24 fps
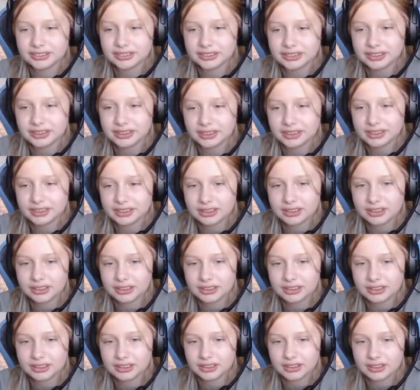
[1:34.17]

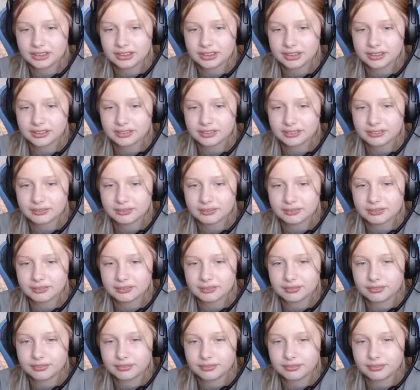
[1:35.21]
No one is speaking in this clip.